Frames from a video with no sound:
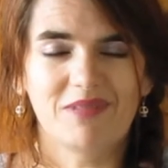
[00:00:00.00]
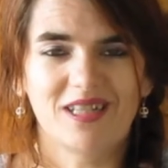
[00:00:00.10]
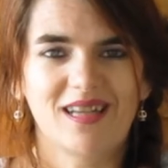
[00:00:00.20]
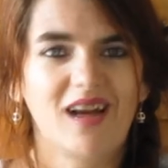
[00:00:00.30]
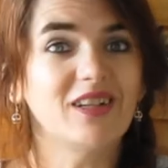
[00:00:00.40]
I'm
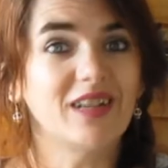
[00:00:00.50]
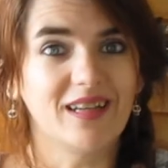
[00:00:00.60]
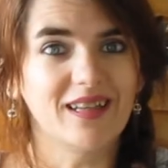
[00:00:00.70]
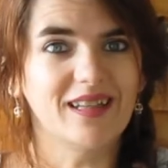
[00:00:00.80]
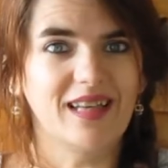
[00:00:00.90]
just not going
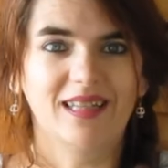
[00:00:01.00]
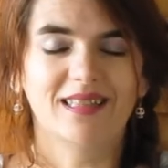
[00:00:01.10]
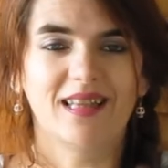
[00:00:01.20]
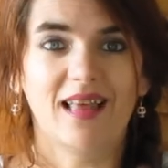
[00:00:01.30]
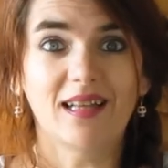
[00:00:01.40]
to get
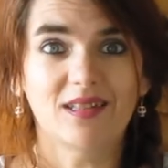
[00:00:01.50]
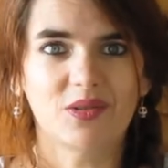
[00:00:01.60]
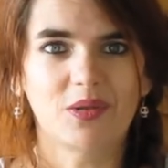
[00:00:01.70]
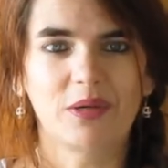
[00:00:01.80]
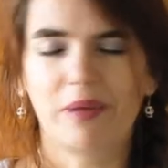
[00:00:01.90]
into that
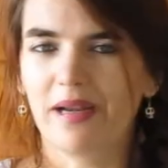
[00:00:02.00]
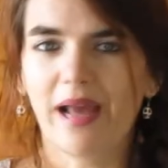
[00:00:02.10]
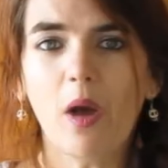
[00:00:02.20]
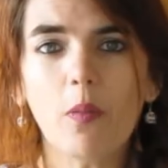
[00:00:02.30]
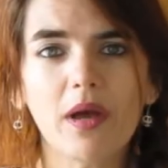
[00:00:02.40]
story right
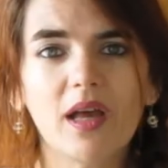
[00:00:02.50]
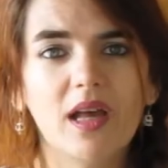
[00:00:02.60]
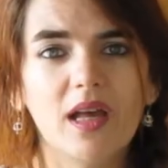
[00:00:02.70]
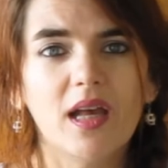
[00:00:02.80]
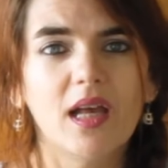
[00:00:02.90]
now, but
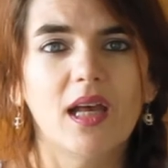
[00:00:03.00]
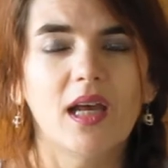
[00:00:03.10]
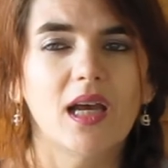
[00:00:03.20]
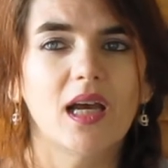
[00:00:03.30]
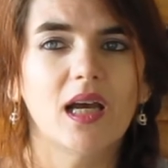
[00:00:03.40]

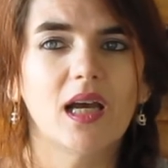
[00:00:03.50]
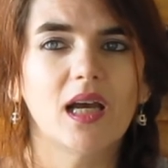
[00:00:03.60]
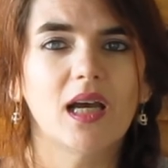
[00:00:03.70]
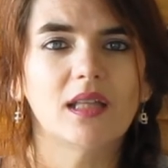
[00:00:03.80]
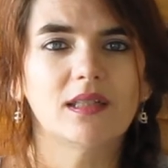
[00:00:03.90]

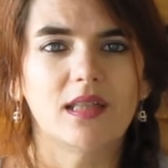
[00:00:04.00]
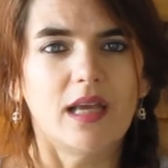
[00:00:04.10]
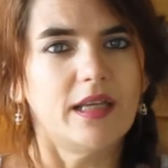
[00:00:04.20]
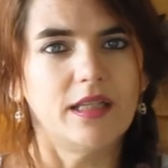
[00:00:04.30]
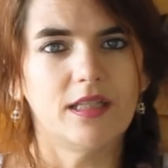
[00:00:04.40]

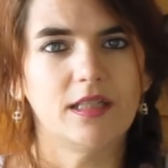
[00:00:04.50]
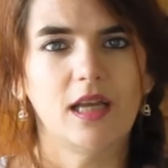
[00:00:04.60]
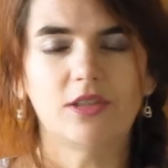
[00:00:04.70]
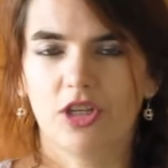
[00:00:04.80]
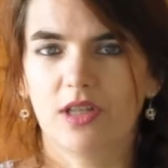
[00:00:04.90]
they
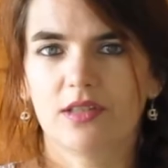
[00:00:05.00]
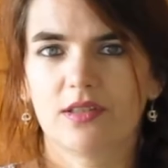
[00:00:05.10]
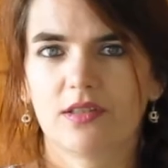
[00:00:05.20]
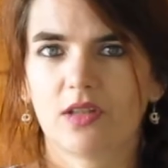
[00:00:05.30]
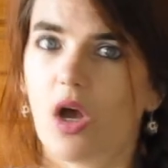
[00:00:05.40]

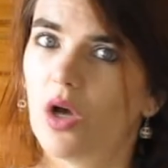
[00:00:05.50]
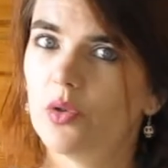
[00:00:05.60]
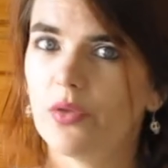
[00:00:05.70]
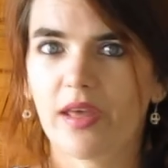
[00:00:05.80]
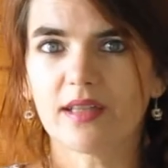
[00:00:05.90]
just saw
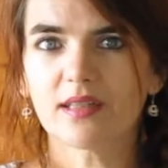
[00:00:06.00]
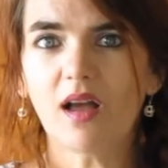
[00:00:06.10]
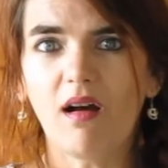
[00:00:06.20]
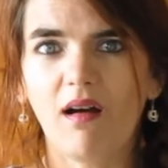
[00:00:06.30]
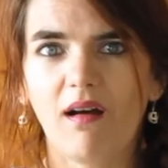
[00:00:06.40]
who they
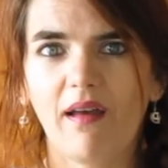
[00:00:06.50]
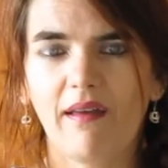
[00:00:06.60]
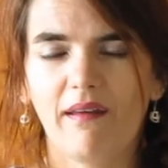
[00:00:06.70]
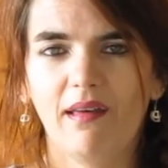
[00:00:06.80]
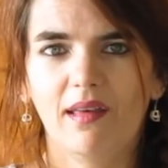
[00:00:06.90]
saw
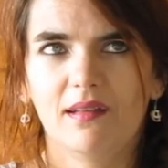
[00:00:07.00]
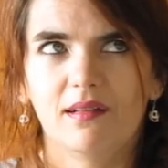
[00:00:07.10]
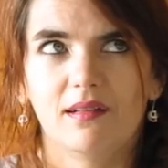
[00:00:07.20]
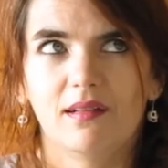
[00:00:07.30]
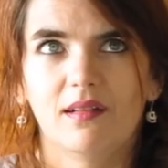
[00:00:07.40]
and
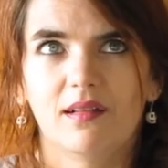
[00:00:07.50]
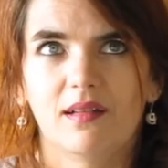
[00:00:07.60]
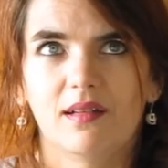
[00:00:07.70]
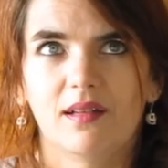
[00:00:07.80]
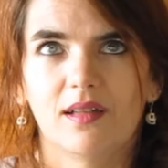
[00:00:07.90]

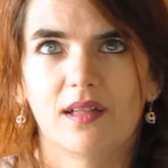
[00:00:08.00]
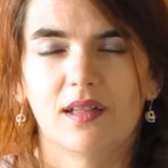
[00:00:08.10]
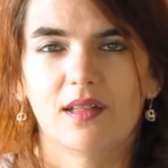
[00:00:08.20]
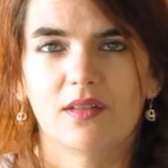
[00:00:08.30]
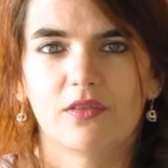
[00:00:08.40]

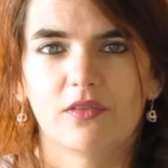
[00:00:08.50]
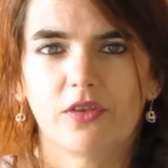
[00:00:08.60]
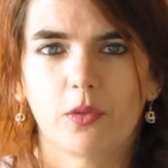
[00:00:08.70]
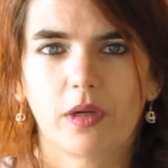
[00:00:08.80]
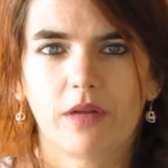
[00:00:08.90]

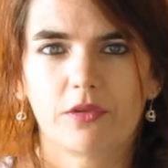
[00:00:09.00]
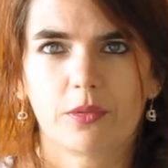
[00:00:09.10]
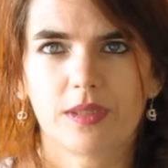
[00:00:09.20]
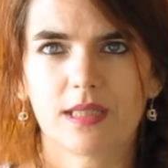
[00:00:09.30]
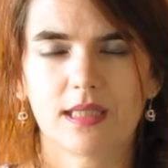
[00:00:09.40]
for whatever
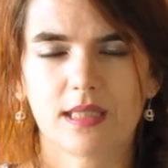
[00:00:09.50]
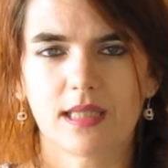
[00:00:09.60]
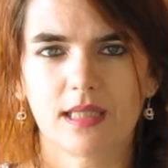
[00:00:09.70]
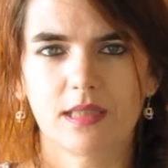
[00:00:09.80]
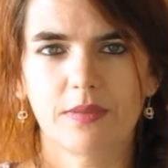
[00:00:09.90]
reason
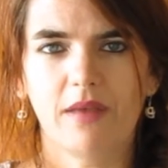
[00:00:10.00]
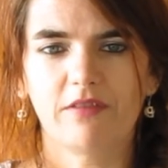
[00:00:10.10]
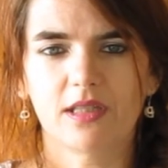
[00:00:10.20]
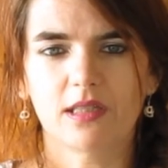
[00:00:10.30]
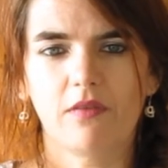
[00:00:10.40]
decided to be
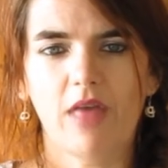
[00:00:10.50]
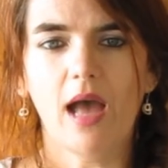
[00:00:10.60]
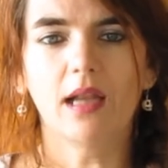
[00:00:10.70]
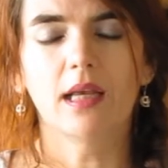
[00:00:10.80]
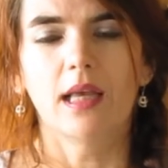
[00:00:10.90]
envious of
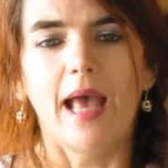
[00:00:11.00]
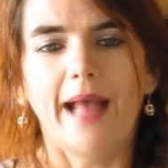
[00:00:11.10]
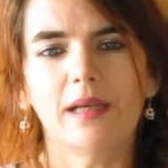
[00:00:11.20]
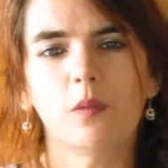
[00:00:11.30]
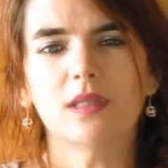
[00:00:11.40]
that.
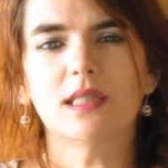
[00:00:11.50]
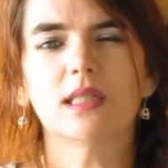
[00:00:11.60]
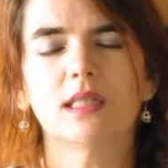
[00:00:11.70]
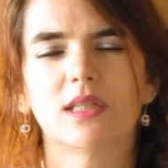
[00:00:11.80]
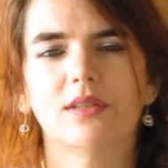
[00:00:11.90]
And it wasn't
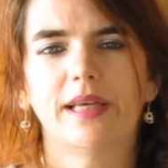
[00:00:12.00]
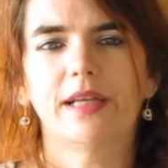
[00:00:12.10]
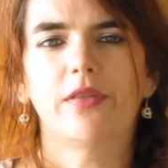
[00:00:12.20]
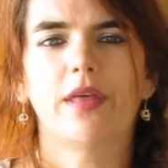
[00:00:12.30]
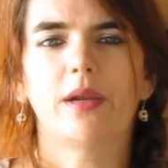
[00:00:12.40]
until
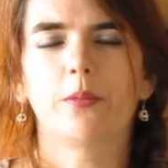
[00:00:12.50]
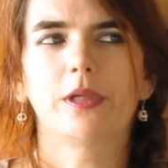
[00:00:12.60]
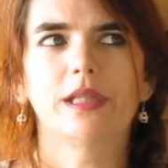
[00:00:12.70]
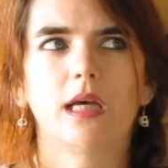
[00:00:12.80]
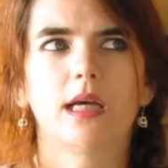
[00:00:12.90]
later that I
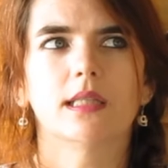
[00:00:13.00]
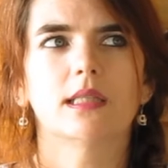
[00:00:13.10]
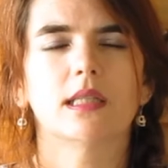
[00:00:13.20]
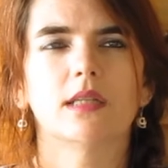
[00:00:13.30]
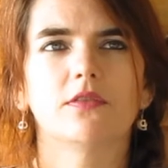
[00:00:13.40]

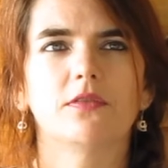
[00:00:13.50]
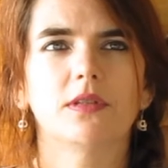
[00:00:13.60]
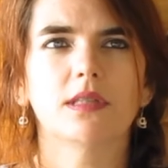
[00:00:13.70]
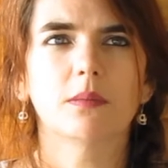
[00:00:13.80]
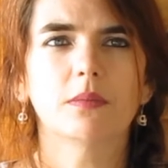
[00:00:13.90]
realized if
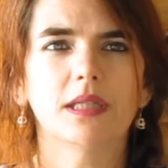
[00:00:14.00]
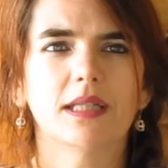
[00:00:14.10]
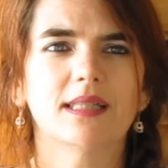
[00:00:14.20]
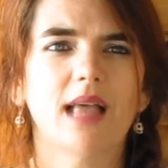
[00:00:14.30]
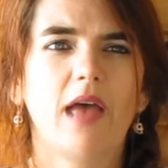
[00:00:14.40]
somebody
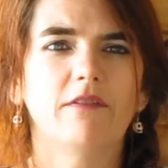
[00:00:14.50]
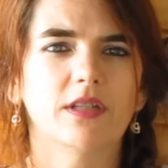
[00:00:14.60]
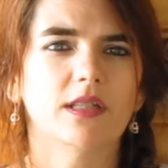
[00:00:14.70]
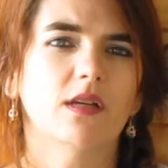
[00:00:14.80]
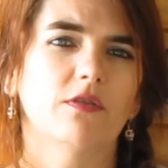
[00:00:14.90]
is
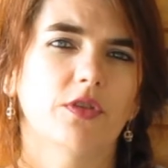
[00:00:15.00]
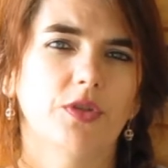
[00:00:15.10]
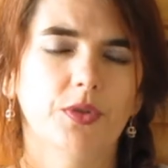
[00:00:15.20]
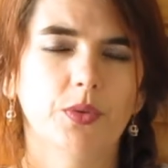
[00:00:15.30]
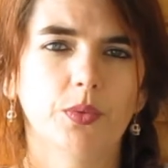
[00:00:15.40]
envious of
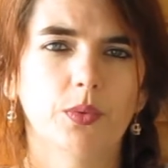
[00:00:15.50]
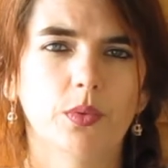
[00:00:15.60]
you